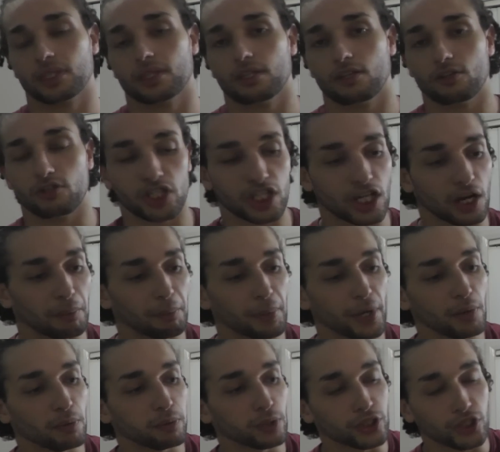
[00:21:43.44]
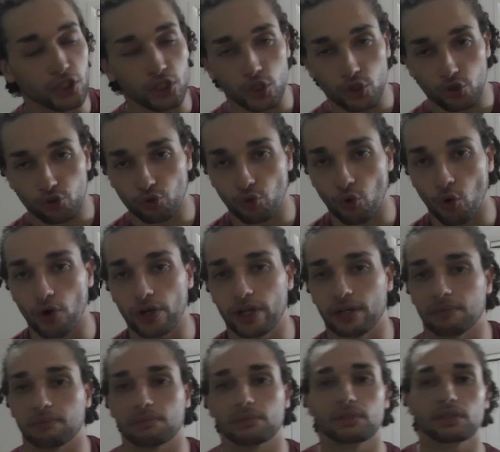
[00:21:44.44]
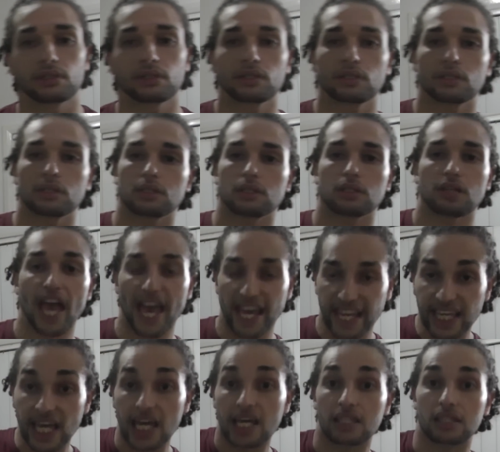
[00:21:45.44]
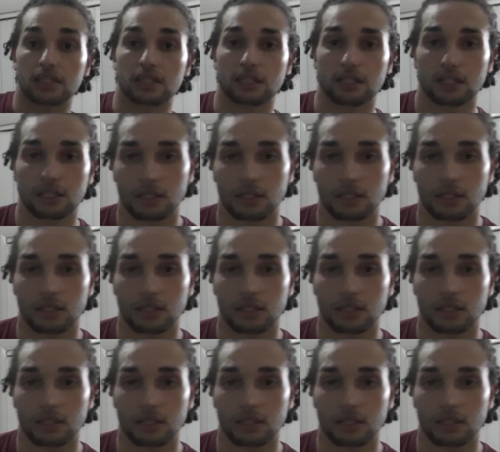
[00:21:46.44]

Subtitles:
Because Khabib would destroy him again.